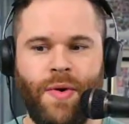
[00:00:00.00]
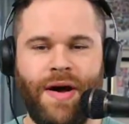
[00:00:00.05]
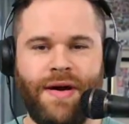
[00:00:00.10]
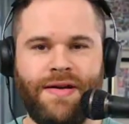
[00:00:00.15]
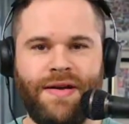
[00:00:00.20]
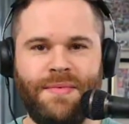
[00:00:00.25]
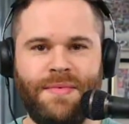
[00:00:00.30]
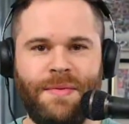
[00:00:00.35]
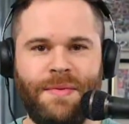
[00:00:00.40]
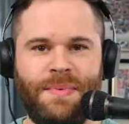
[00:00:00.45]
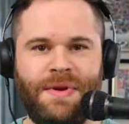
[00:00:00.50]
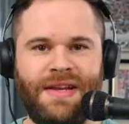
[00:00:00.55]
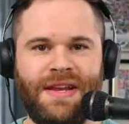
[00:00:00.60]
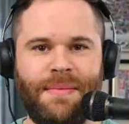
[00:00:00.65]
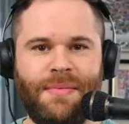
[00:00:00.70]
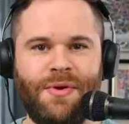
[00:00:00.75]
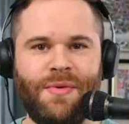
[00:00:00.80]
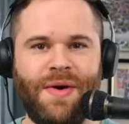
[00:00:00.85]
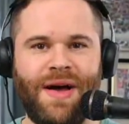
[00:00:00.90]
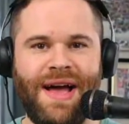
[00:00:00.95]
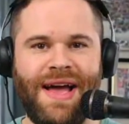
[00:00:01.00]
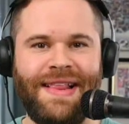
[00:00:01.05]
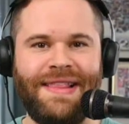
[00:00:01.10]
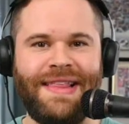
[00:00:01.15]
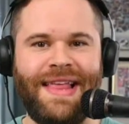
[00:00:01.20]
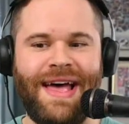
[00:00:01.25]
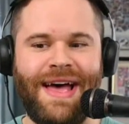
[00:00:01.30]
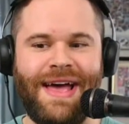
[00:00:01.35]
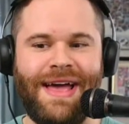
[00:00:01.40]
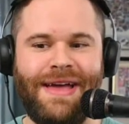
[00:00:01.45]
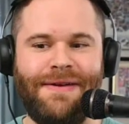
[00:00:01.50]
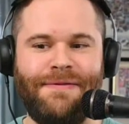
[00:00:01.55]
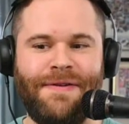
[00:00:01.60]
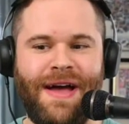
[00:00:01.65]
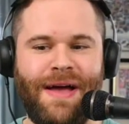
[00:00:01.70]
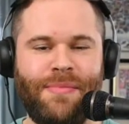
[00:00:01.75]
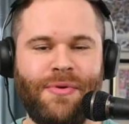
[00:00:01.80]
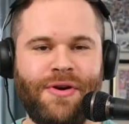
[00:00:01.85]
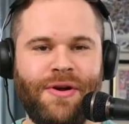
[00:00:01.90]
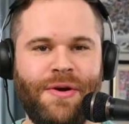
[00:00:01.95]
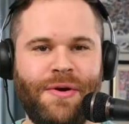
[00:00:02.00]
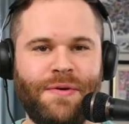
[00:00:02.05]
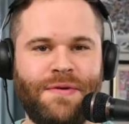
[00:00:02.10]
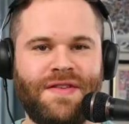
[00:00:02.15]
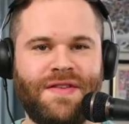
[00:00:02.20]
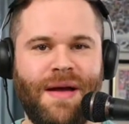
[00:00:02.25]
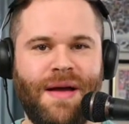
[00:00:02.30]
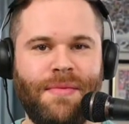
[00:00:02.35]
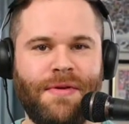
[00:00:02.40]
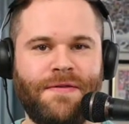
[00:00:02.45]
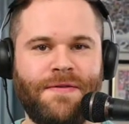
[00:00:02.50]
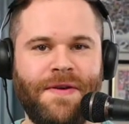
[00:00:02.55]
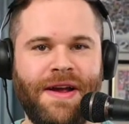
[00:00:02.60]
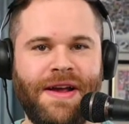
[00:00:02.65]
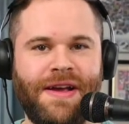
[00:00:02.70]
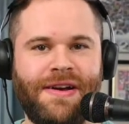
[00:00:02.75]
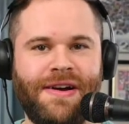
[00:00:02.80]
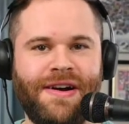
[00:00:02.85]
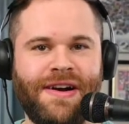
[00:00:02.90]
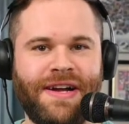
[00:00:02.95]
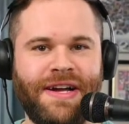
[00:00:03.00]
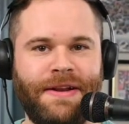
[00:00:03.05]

Welcome to BWI Live. I'm your host, Thomas Frank Carr.